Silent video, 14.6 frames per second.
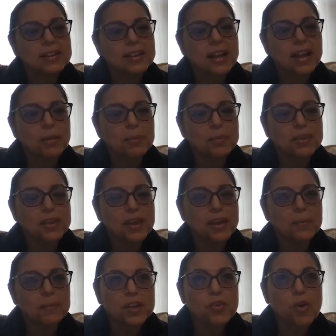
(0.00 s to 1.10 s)
help
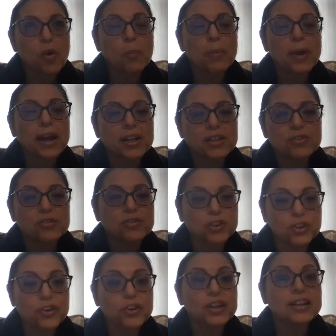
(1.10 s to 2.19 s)
them grow a passion for
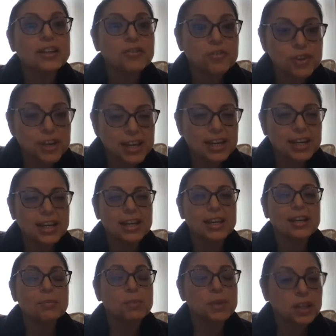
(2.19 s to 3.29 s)
learning and
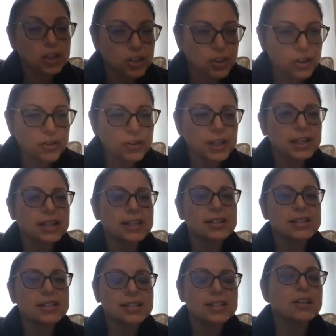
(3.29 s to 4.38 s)
reading and being
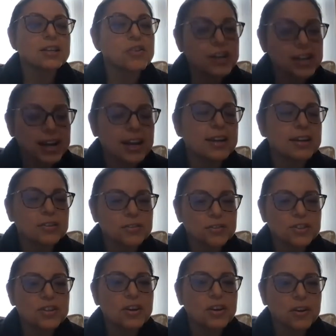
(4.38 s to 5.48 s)
curious and creative.
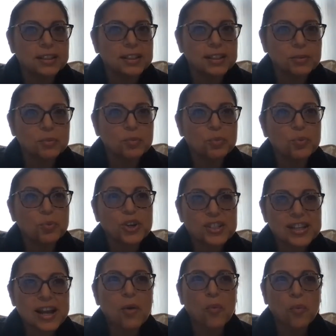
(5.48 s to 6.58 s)
So it worked
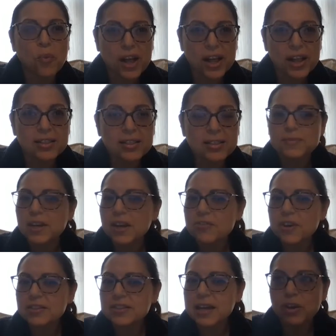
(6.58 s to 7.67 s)
out well. I
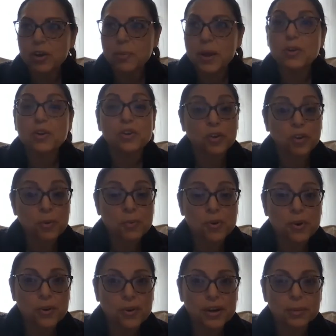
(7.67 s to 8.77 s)
found out about your
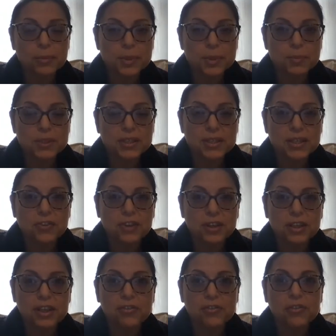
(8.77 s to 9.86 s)
program
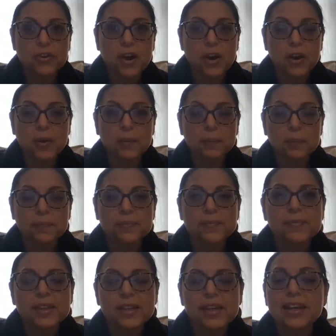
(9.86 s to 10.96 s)
specifically from
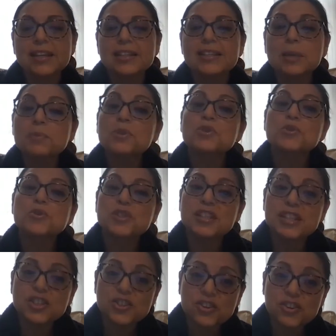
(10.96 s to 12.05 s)
a substitute
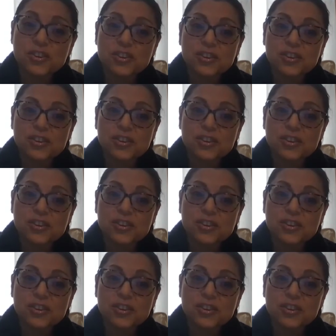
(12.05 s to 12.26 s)
teacher